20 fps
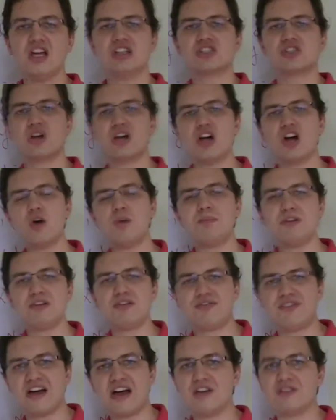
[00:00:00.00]
So I hope
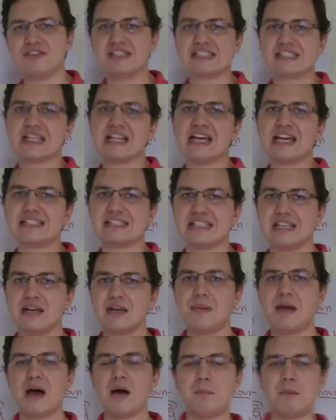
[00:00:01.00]
you found this lesson
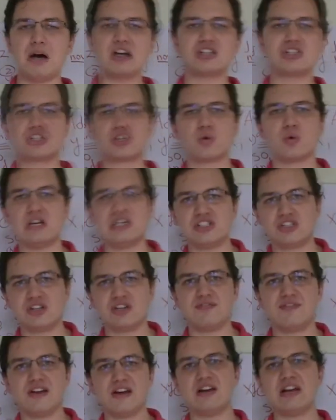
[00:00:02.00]
about
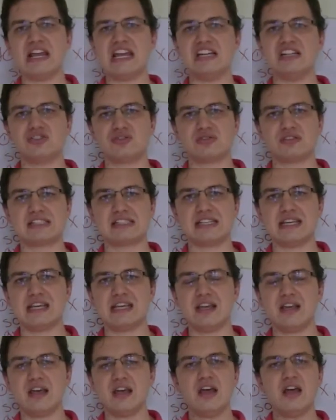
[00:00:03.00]
punctuation very
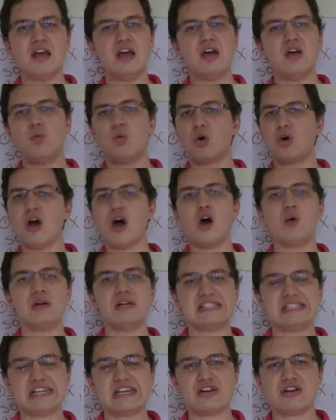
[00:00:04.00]
interesting. We're
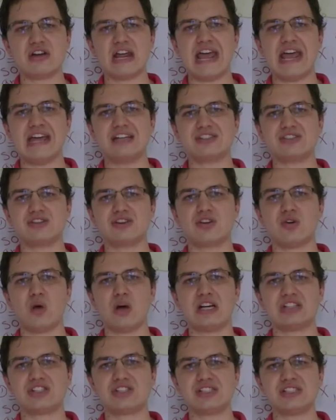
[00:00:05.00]
always here to answer
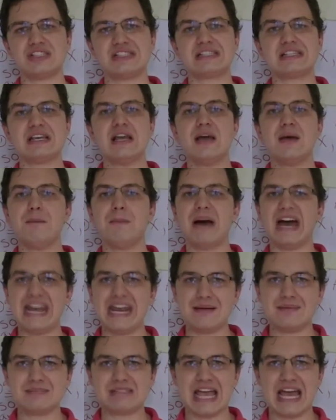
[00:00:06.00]
questions. My
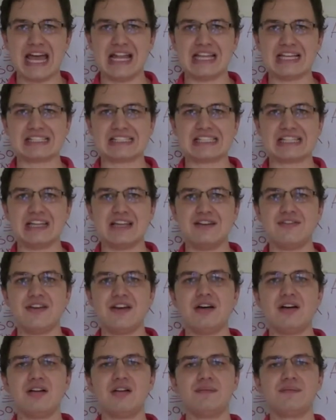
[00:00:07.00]
name's Alex
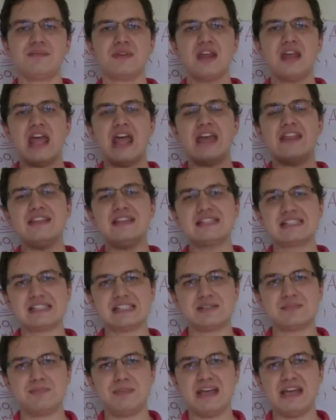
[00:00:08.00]
Linville, and this
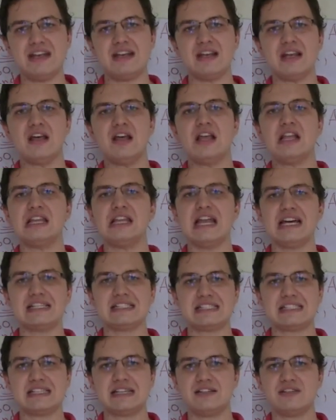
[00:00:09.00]
has been
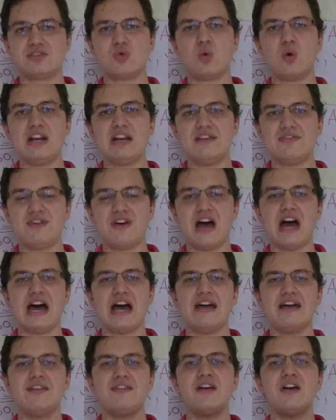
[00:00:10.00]
Lesson
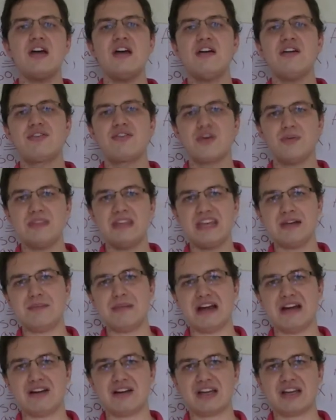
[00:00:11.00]
25 from the
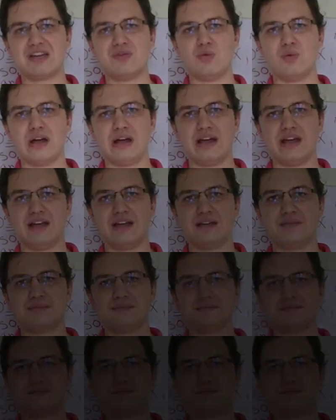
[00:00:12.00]
American Way.